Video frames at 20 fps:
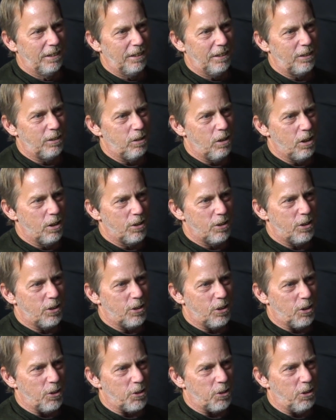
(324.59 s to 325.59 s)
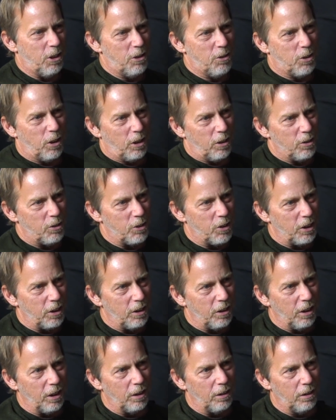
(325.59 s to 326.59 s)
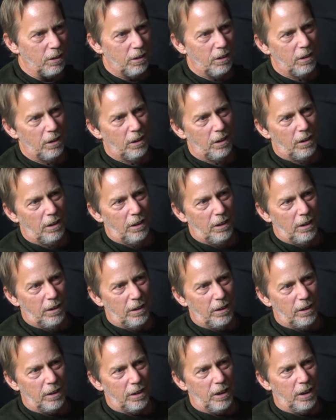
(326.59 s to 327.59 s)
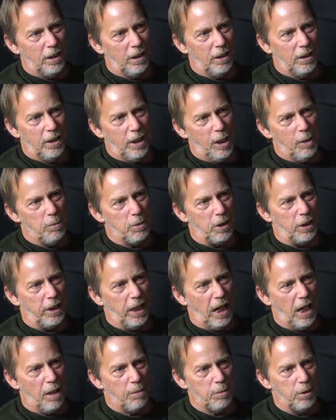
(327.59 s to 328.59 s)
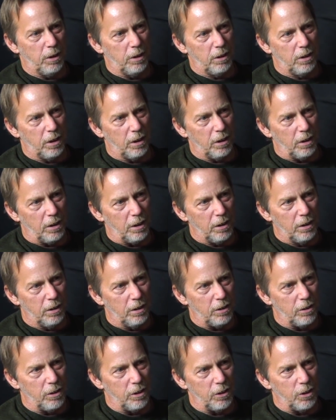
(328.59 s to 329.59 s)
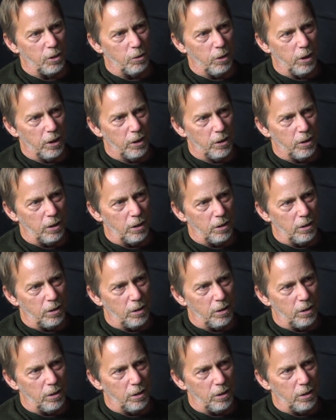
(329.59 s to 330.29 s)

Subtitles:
as long as it's all stress tested, then it keeps adapting to the situation.